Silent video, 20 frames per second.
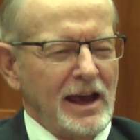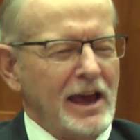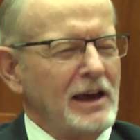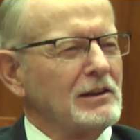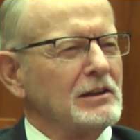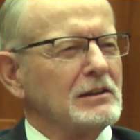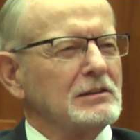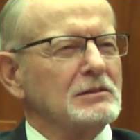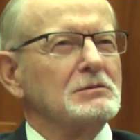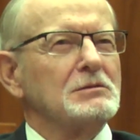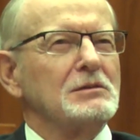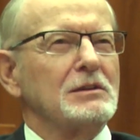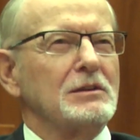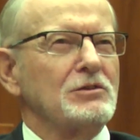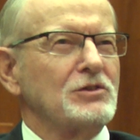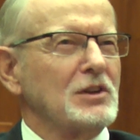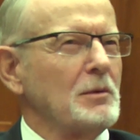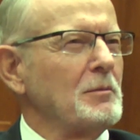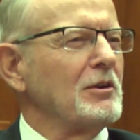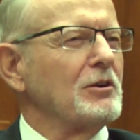had
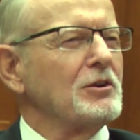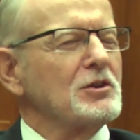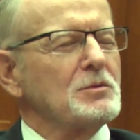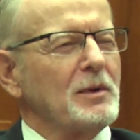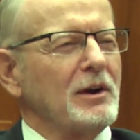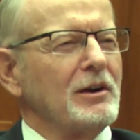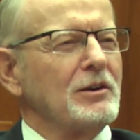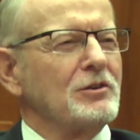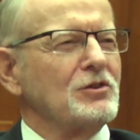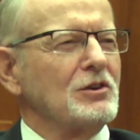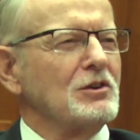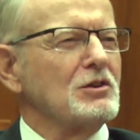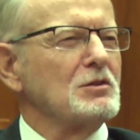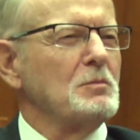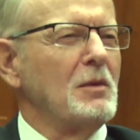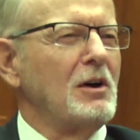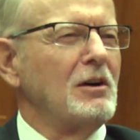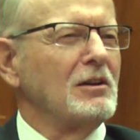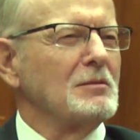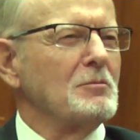a similar experience in a
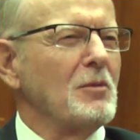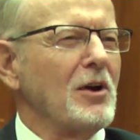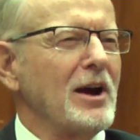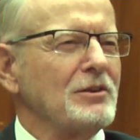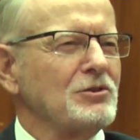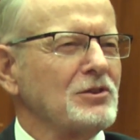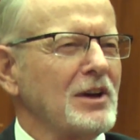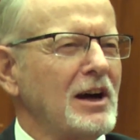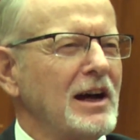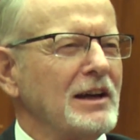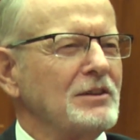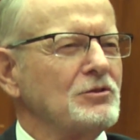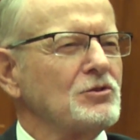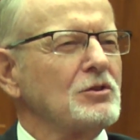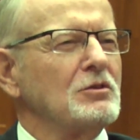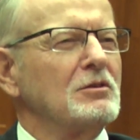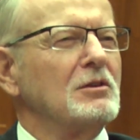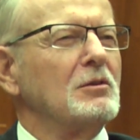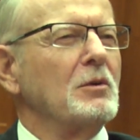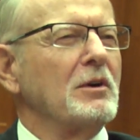small Nebraska high
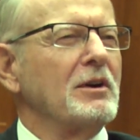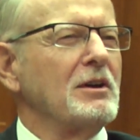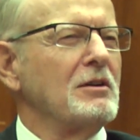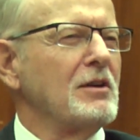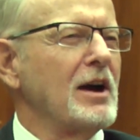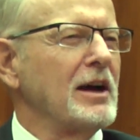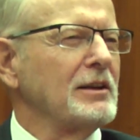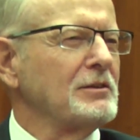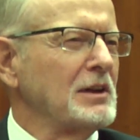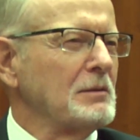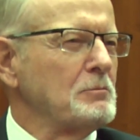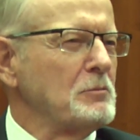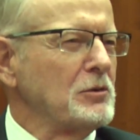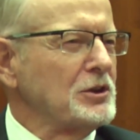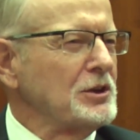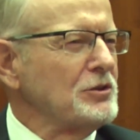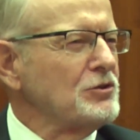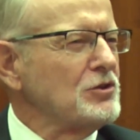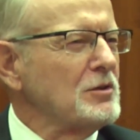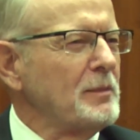school where you got to
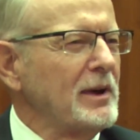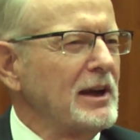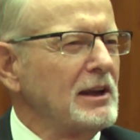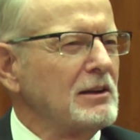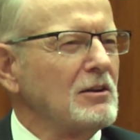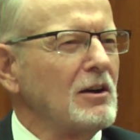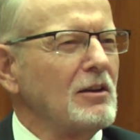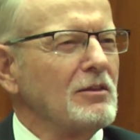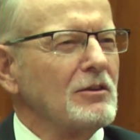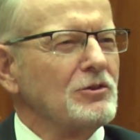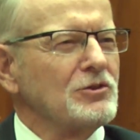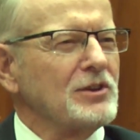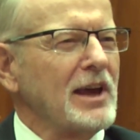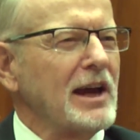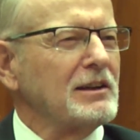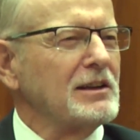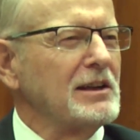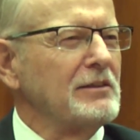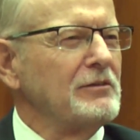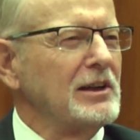participate in all those
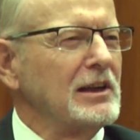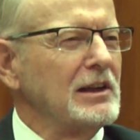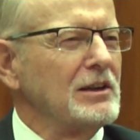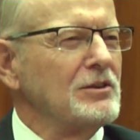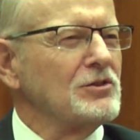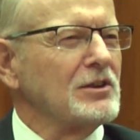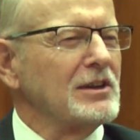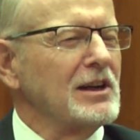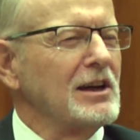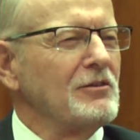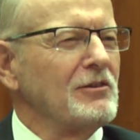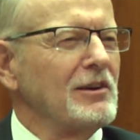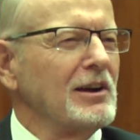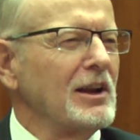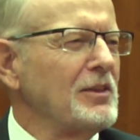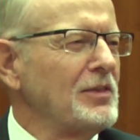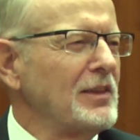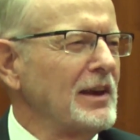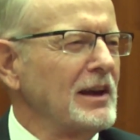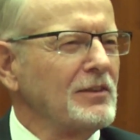activities, and I
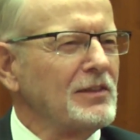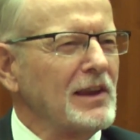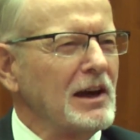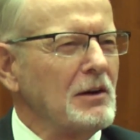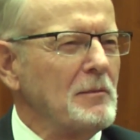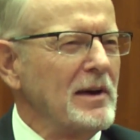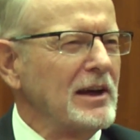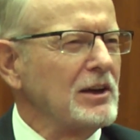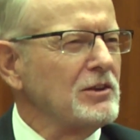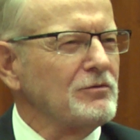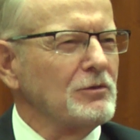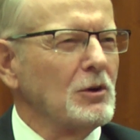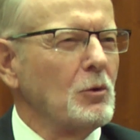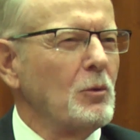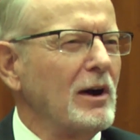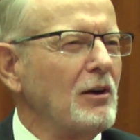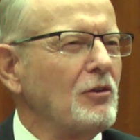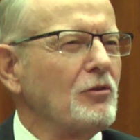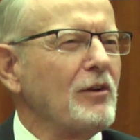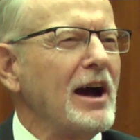really think that makes for
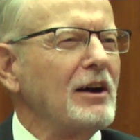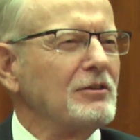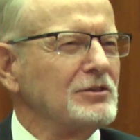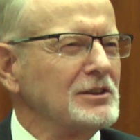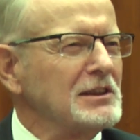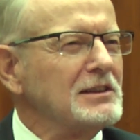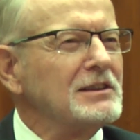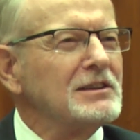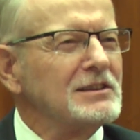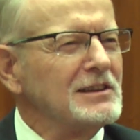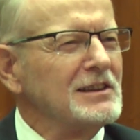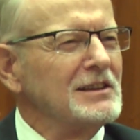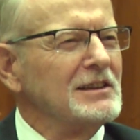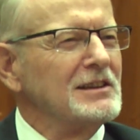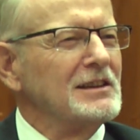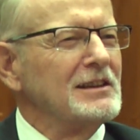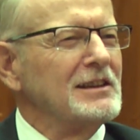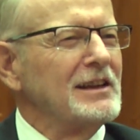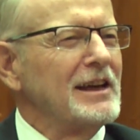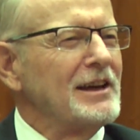well-rounded
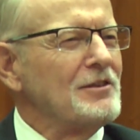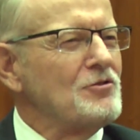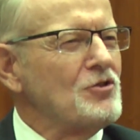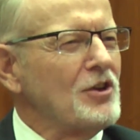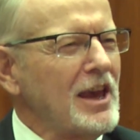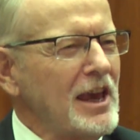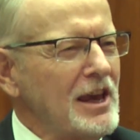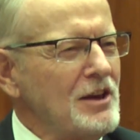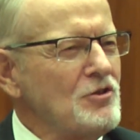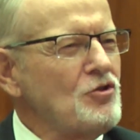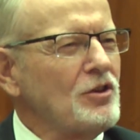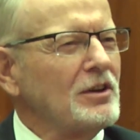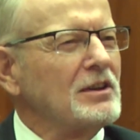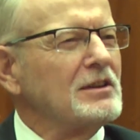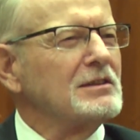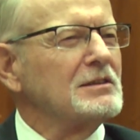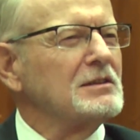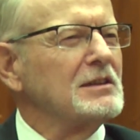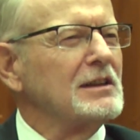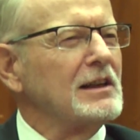
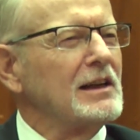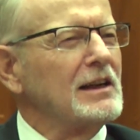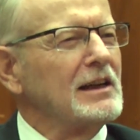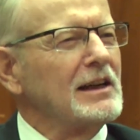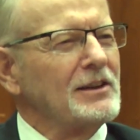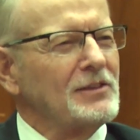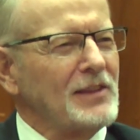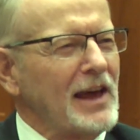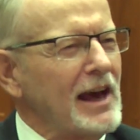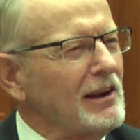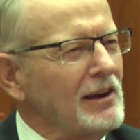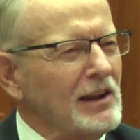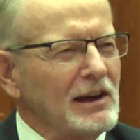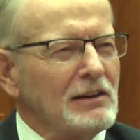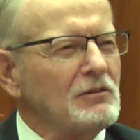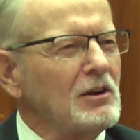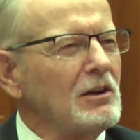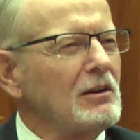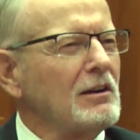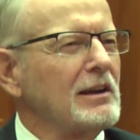education at that
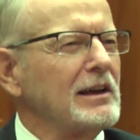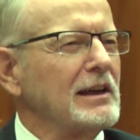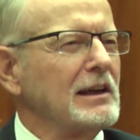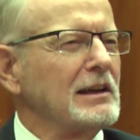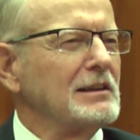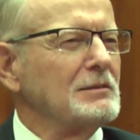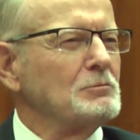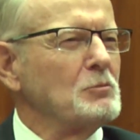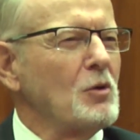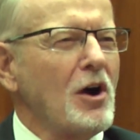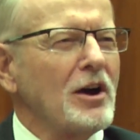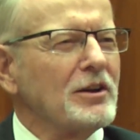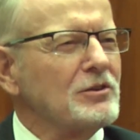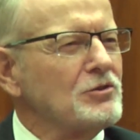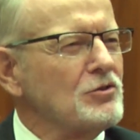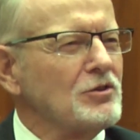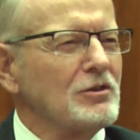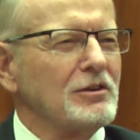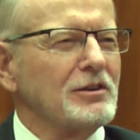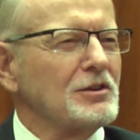level and
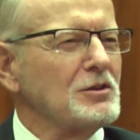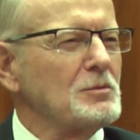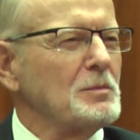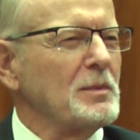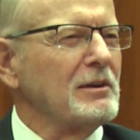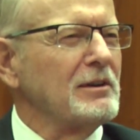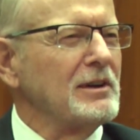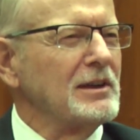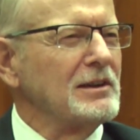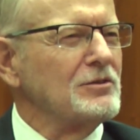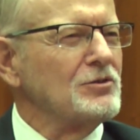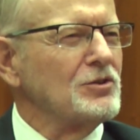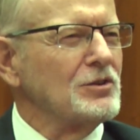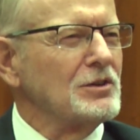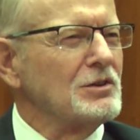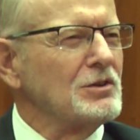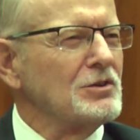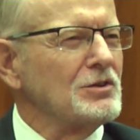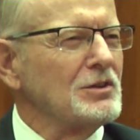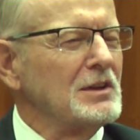broadens your
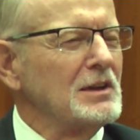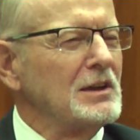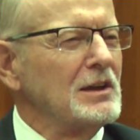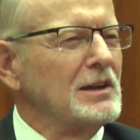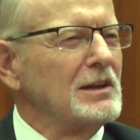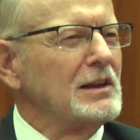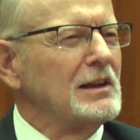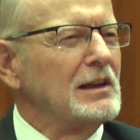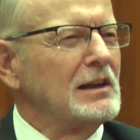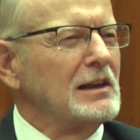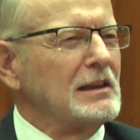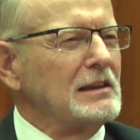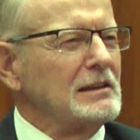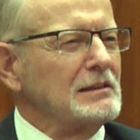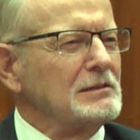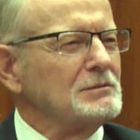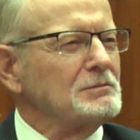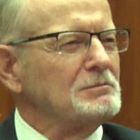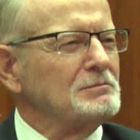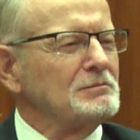experiences
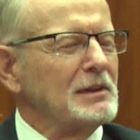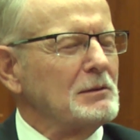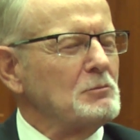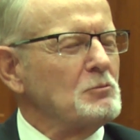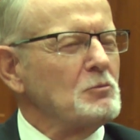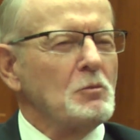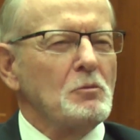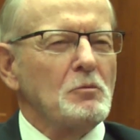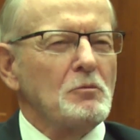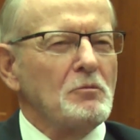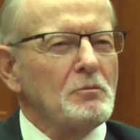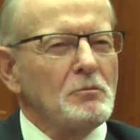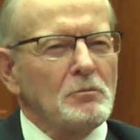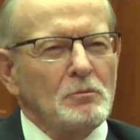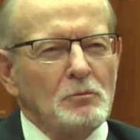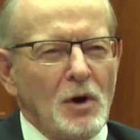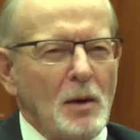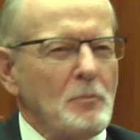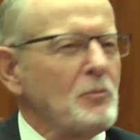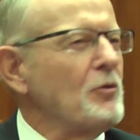in
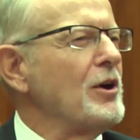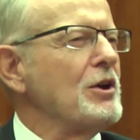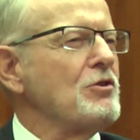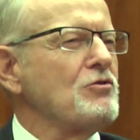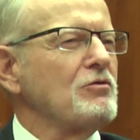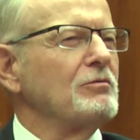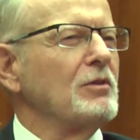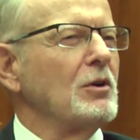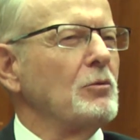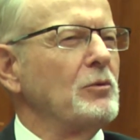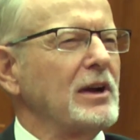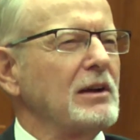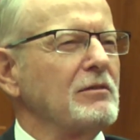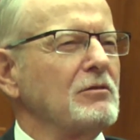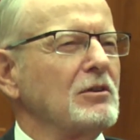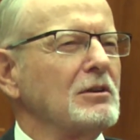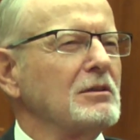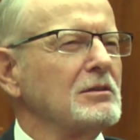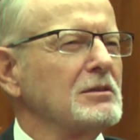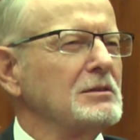preparation for
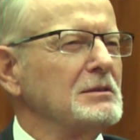whatever.